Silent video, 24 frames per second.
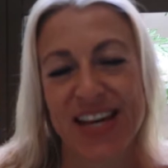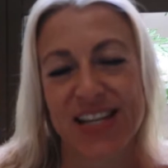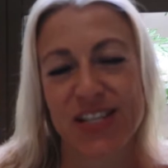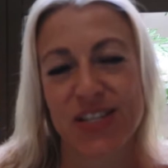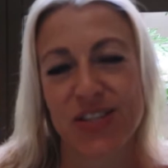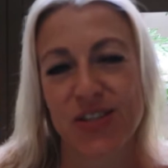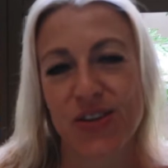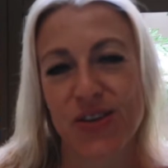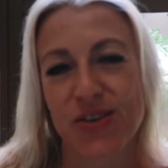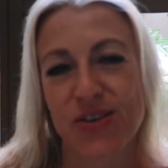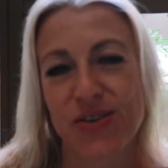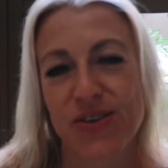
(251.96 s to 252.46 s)

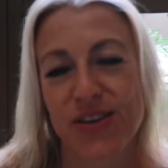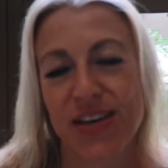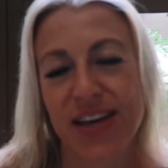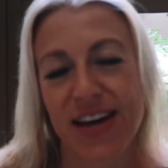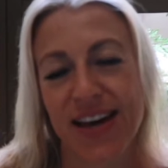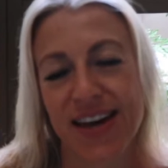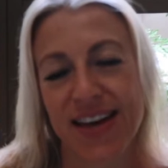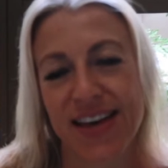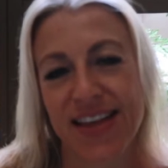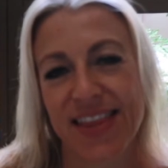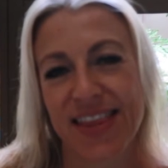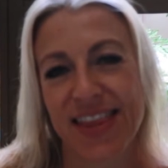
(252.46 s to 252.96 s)
So
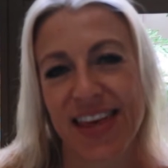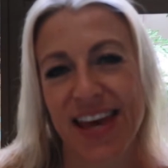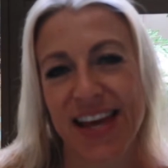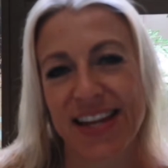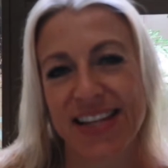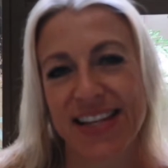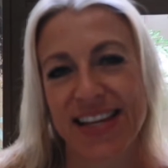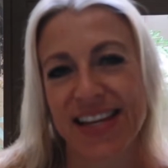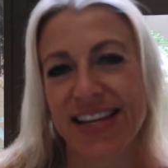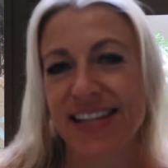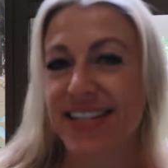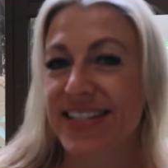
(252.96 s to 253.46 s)
yeah,
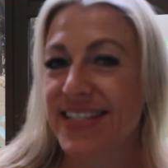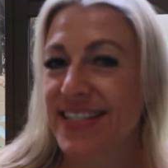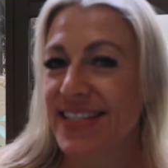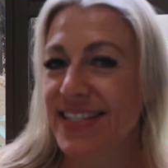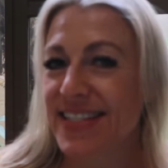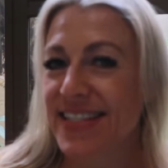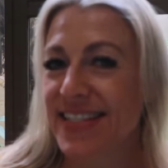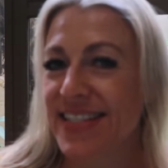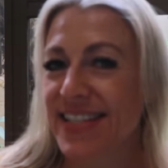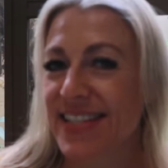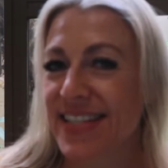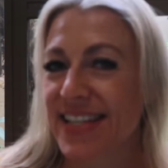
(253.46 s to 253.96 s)
that
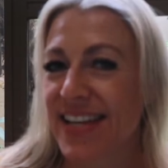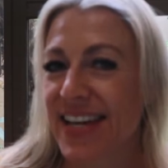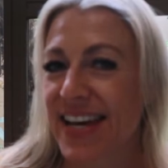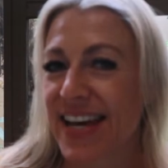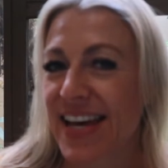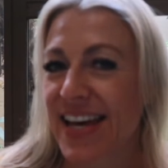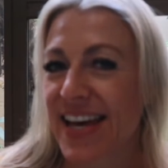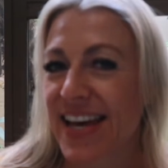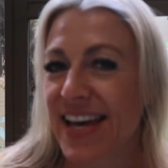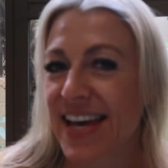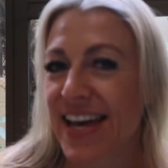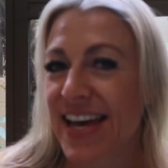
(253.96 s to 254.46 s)
is
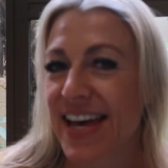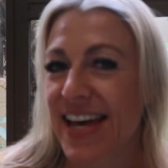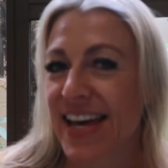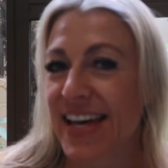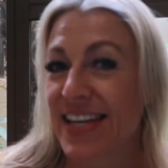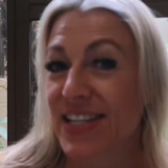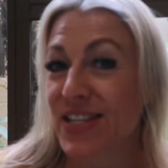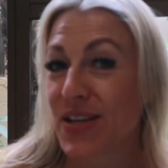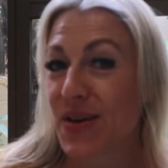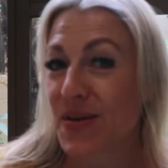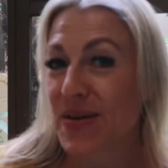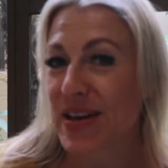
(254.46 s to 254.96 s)

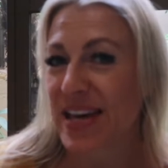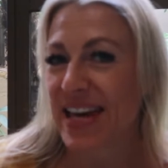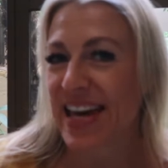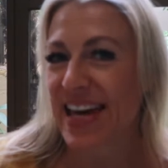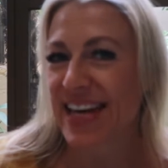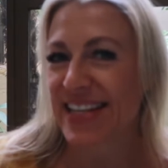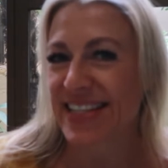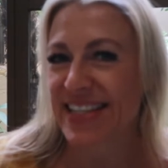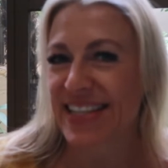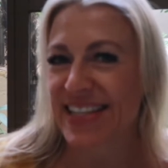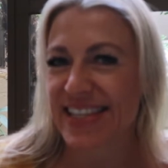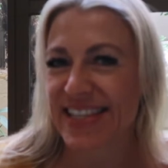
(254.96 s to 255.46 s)
sewing
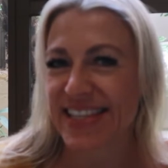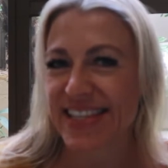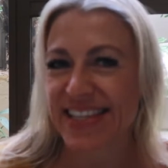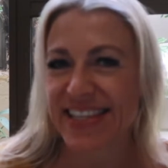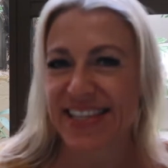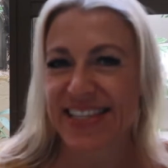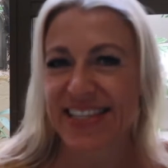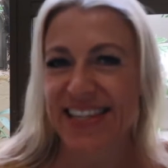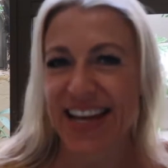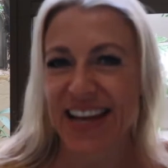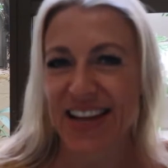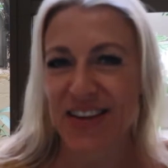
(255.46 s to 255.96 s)
kits
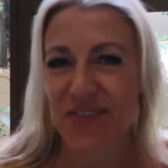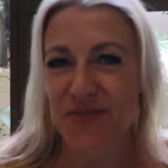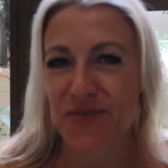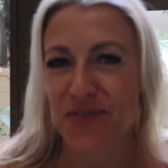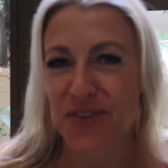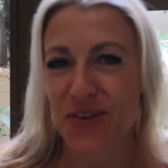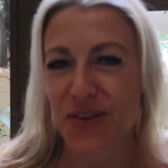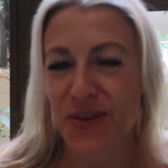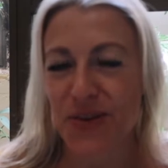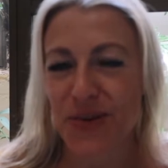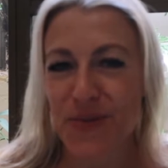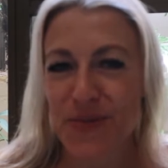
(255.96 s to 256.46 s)
done
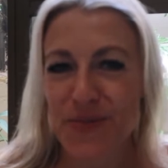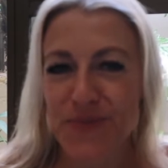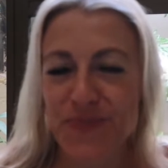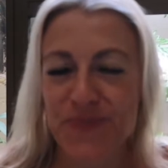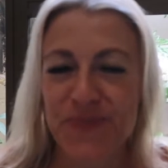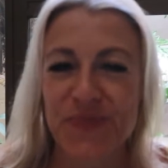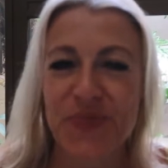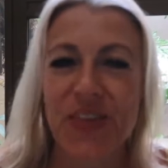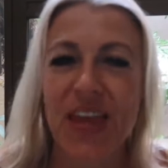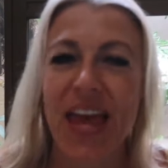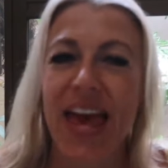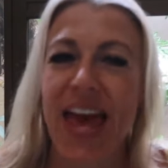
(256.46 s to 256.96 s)
for you.
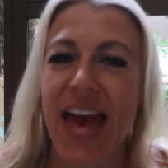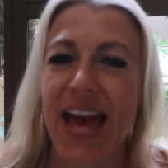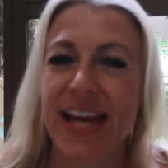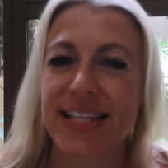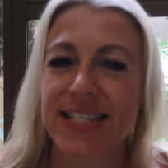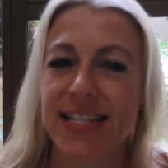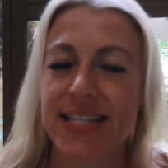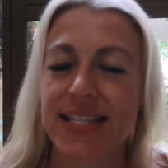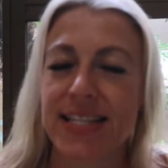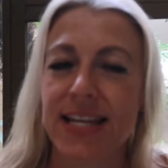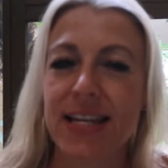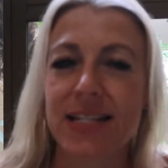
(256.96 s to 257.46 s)

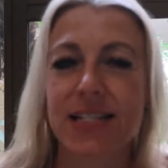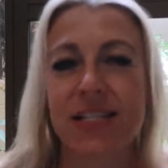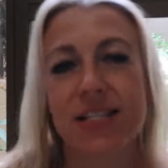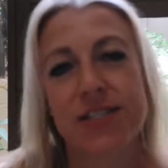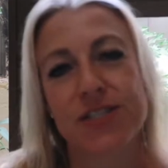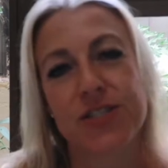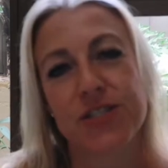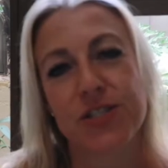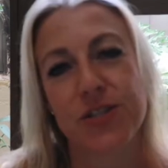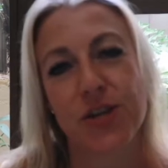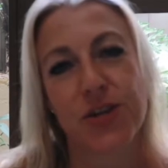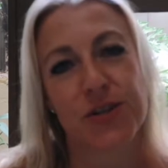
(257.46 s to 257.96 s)
As I said,
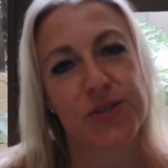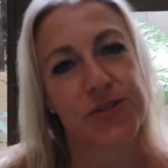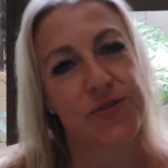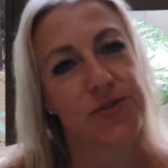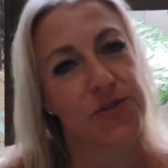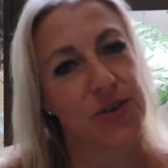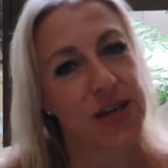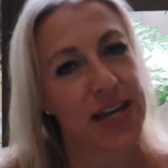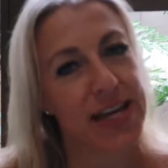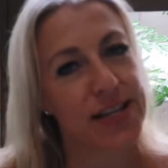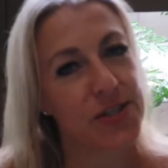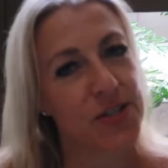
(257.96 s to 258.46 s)
don't
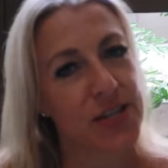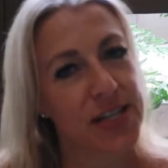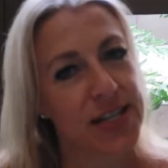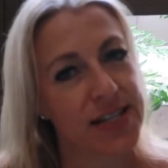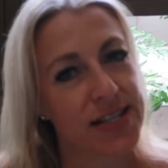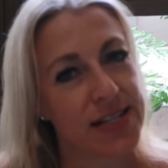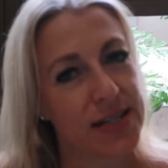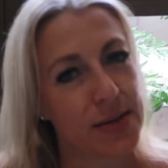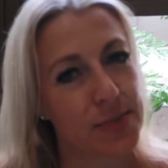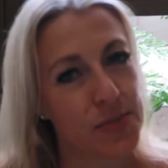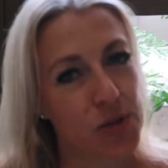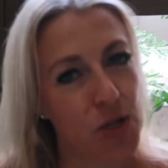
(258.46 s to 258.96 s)
forget to
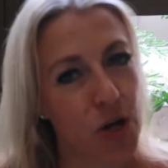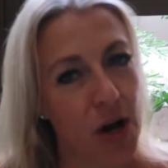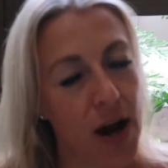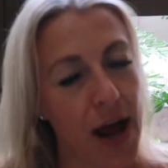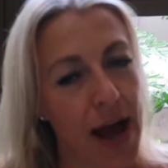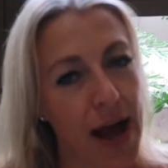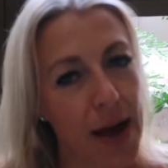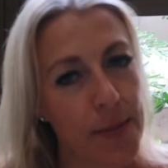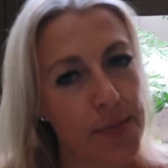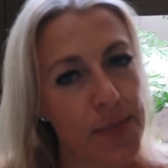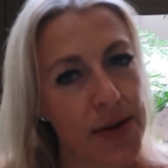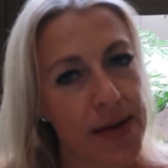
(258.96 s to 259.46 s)
hit
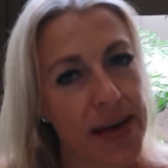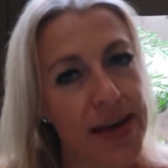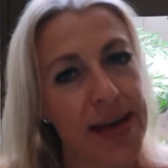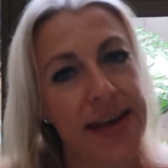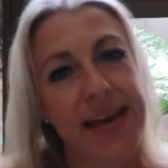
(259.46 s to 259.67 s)
subscribe.